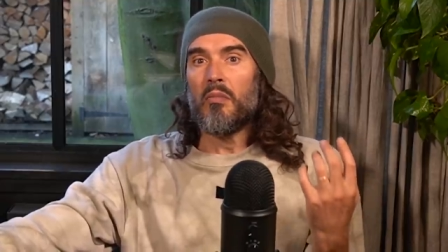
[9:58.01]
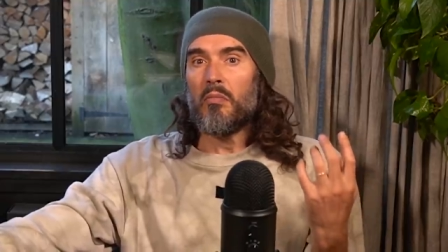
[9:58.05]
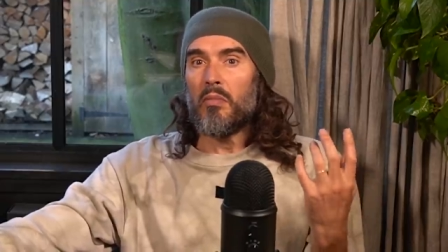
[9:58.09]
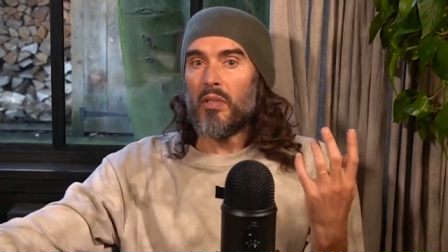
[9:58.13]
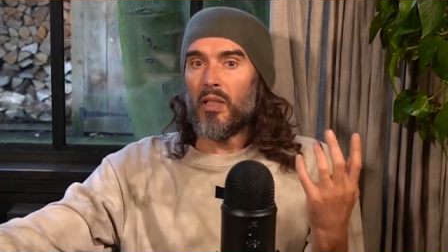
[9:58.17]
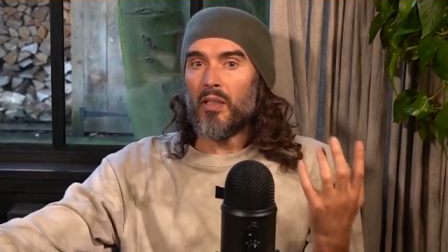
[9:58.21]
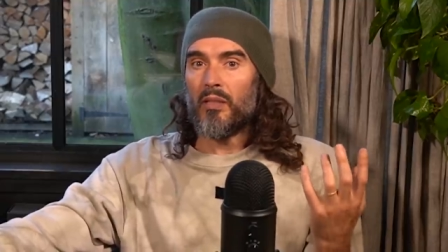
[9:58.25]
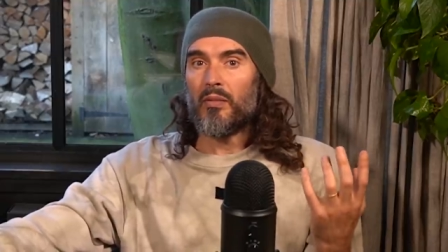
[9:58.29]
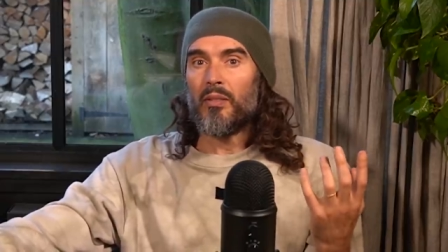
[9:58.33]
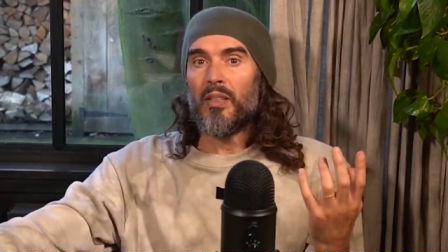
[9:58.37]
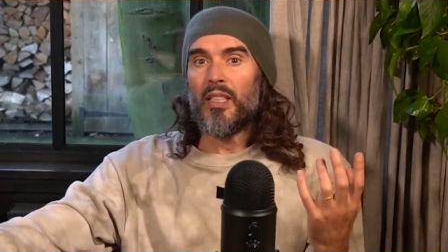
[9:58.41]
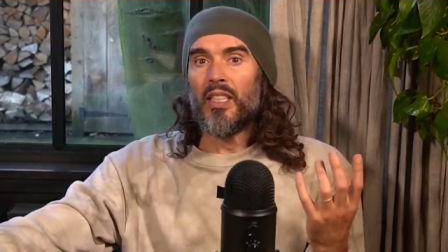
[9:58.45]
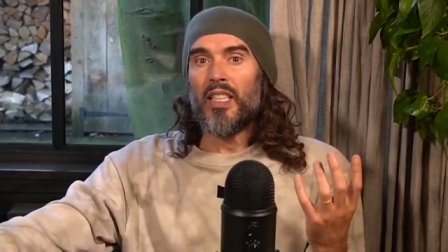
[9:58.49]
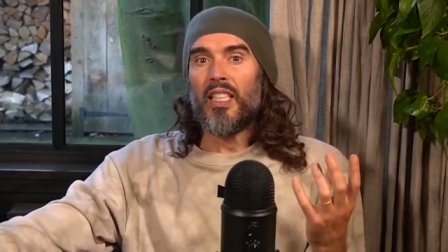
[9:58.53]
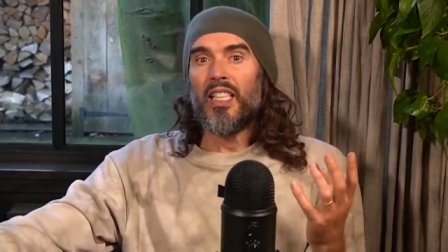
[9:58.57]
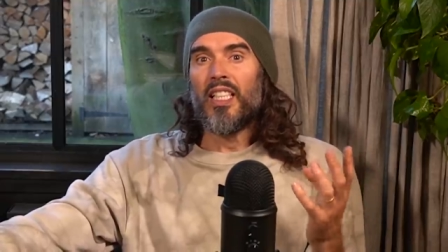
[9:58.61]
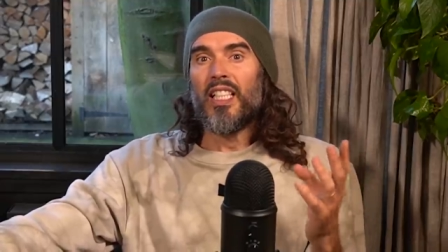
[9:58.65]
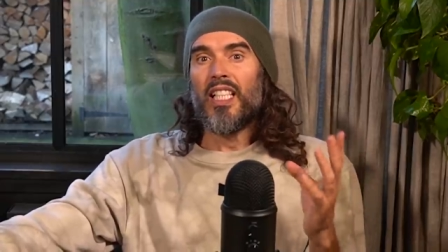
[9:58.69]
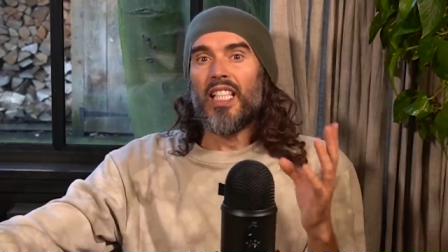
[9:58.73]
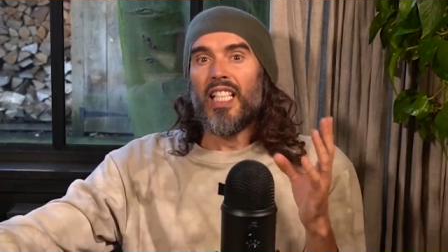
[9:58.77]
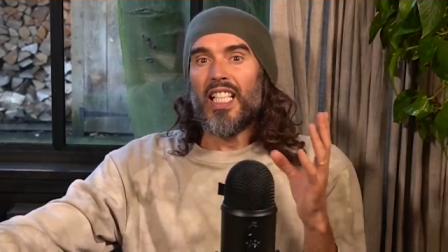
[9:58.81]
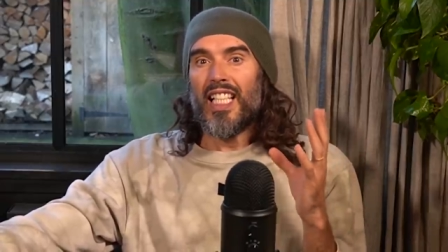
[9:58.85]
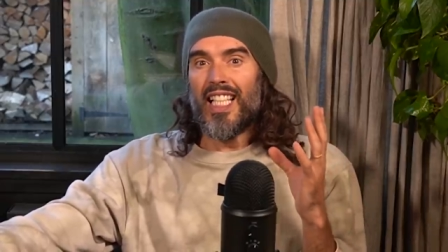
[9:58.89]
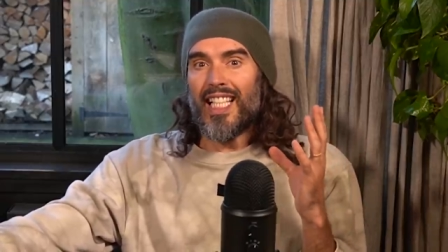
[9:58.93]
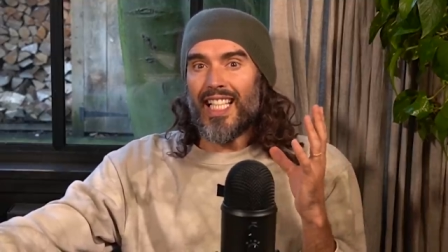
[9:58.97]
But
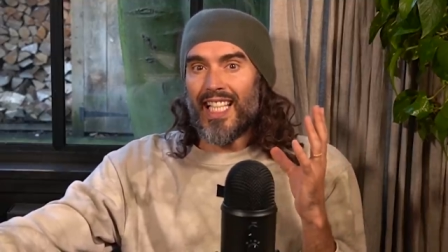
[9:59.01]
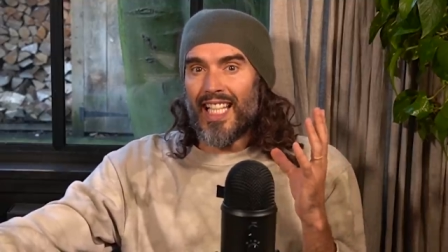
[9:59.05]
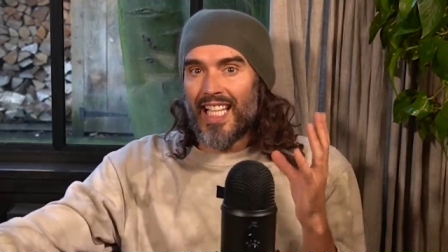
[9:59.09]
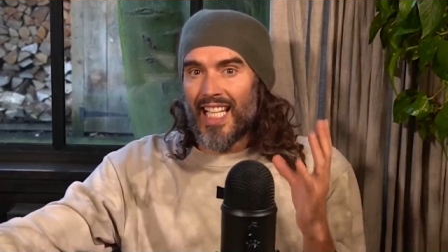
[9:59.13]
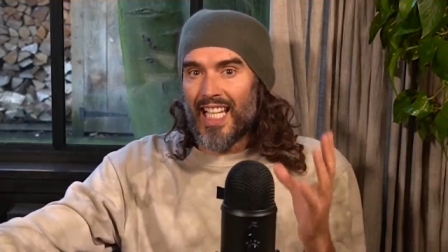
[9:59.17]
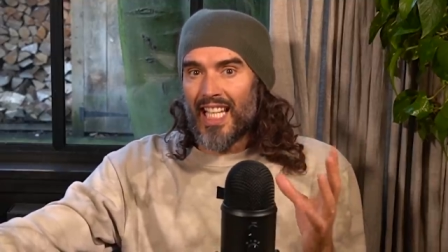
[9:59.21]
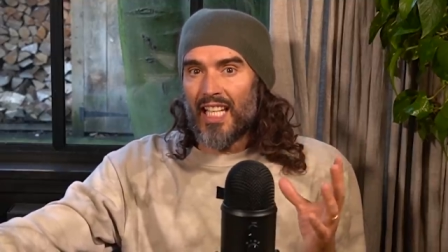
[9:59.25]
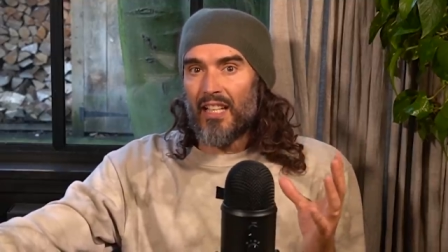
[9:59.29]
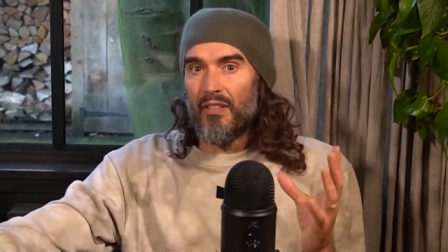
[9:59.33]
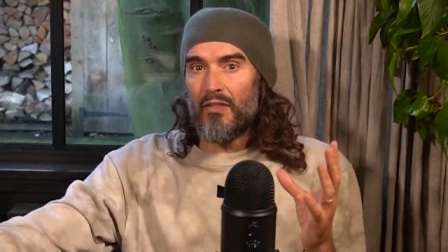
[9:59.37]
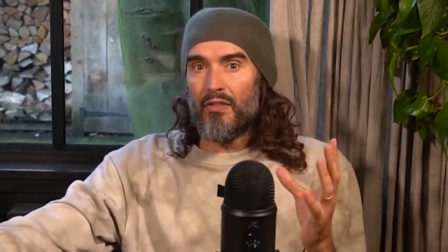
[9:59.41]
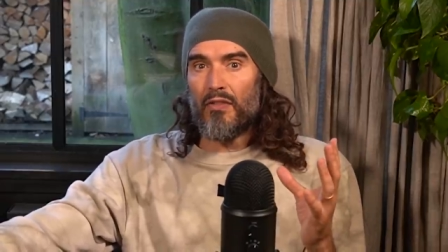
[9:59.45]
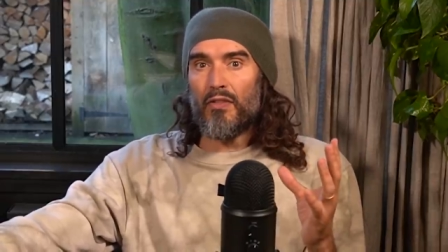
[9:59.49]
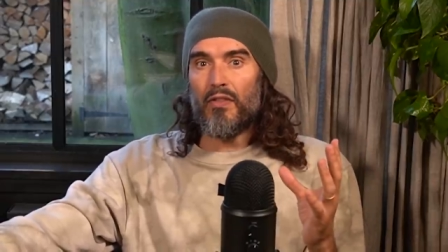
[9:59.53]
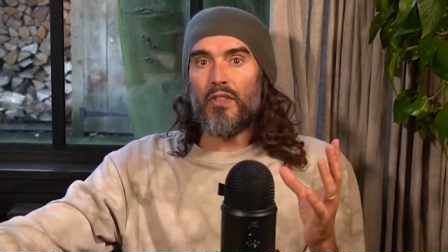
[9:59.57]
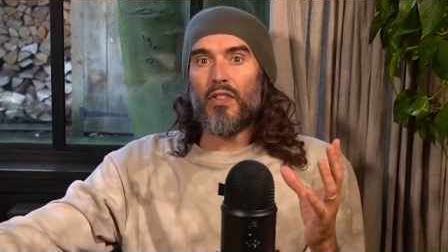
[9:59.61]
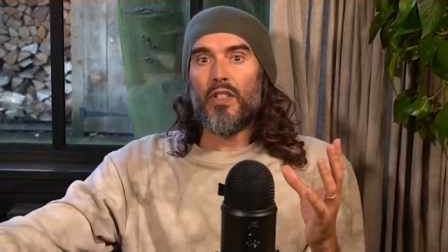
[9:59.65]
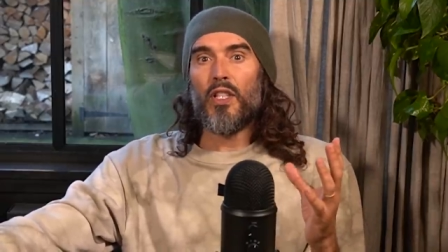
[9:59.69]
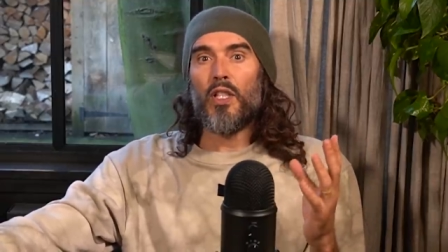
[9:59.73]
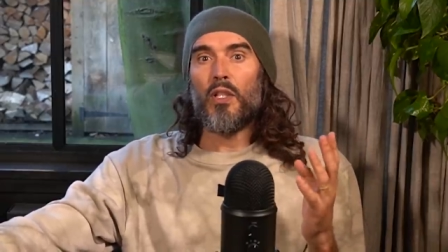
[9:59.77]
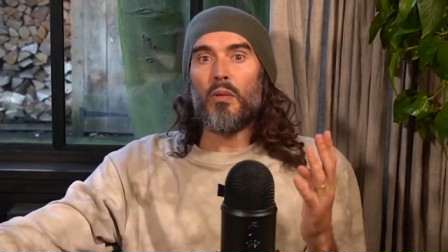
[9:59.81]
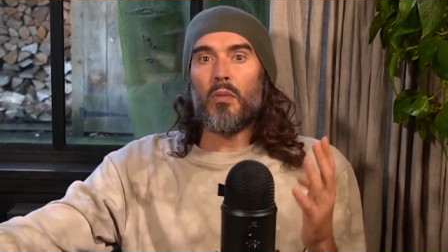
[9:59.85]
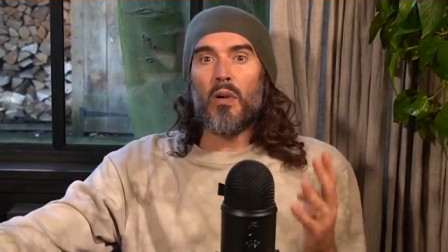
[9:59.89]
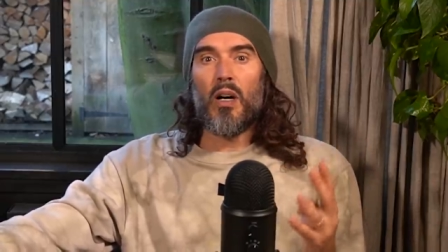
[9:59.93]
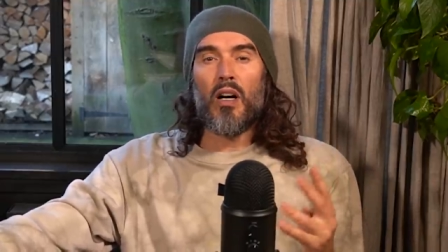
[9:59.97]
if
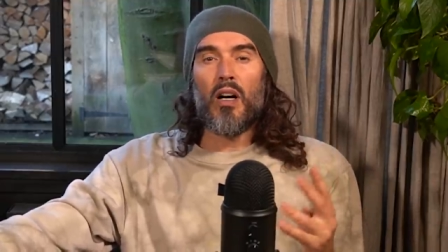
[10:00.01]
you